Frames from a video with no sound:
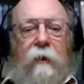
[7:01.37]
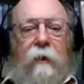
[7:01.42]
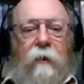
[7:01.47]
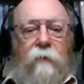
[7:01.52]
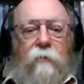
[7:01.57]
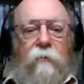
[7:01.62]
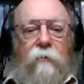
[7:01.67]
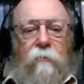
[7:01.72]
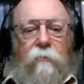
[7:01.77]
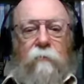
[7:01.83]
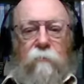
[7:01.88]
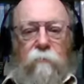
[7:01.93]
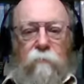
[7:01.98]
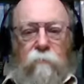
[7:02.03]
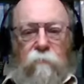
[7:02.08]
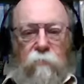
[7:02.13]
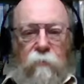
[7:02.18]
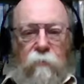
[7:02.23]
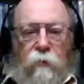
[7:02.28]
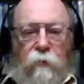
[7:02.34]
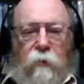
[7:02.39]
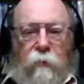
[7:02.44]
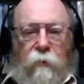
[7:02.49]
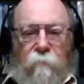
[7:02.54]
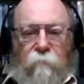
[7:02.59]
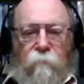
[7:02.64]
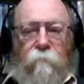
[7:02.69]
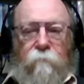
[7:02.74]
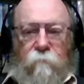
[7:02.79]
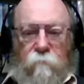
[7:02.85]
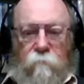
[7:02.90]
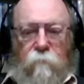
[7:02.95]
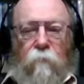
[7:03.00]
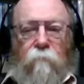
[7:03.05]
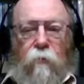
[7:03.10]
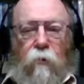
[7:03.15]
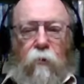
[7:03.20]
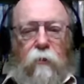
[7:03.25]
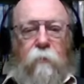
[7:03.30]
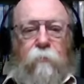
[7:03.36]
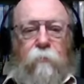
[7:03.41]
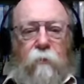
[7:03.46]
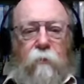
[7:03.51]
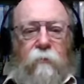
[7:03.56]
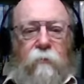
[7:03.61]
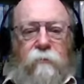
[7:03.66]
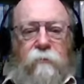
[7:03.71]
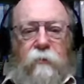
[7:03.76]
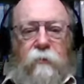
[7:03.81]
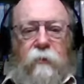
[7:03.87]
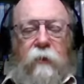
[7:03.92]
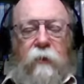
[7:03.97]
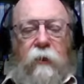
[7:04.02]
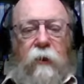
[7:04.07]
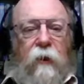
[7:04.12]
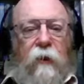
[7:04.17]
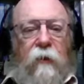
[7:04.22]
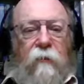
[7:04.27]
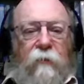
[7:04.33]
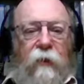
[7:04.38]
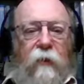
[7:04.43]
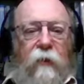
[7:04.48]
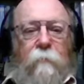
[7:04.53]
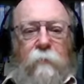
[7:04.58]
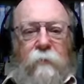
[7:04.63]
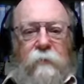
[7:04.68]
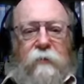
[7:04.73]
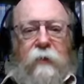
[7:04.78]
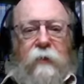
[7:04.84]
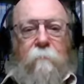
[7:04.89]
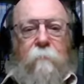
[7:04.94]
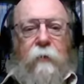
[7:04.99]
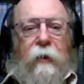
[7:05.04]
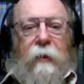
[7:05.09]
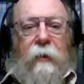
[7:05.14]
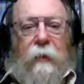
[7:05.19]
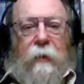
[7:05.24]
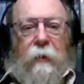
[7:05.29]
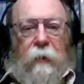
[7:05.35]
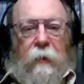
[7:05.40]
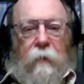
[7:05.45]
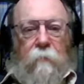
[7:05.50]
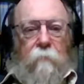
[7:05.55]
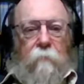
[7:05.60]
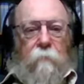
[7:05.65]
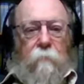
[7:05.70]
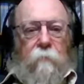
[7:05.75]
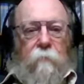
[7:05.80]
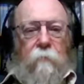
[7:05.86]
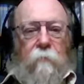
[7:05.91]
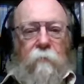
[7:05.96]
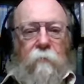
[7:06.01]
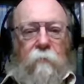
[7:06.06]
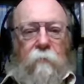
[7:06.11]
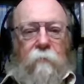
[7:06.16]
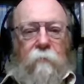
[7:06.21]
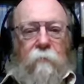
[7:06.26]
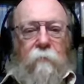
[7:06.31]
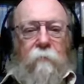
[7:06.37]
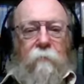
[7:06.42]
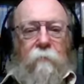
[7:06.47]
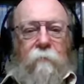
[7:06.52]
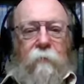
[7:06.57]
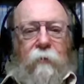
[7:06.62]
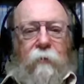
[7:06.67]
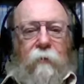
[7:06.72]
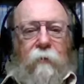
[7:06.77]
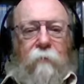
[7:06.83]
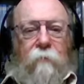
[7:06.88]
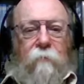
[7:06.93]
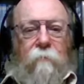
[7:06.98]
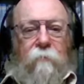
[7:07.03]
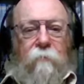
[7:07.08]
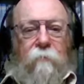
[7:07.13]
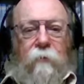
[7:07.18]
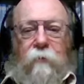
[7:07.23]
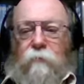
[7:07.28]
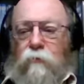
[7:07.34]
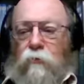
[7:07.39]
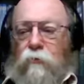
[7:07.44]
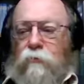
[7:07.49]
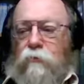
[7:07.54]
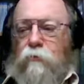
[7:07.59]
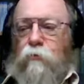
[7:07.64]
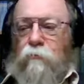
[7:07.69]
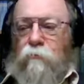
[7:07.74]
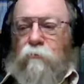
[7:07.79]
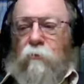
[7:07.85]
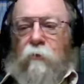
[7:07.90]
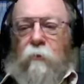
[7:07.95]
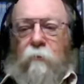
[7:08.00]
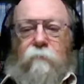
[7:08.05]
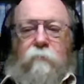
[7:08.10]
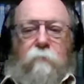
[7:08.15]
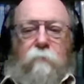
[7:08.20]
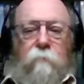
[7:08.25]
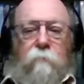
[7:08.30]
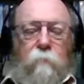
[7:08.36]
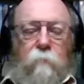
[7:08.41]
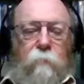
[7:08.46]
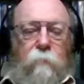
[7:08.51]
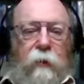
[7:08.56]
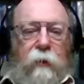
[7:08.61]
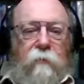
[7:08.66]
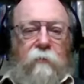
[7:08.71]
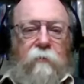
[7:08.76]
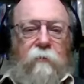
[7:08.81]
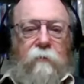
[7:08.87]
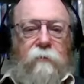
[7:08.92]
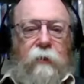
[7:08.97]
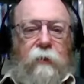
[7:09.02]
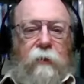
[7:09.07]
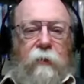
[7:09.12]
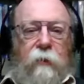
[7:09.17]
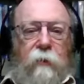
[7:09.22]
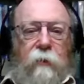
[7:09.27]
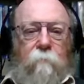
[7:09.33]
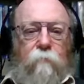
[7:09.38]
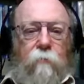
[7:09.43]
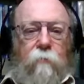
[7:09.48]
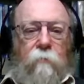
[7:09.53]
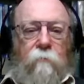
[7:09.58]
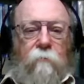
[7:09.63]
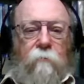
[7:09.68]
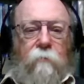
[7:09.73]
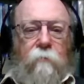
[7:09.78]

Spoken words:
and you want to go and occupy the city, the enemies come back again. So Joshua drives the bad guys out of Hebron.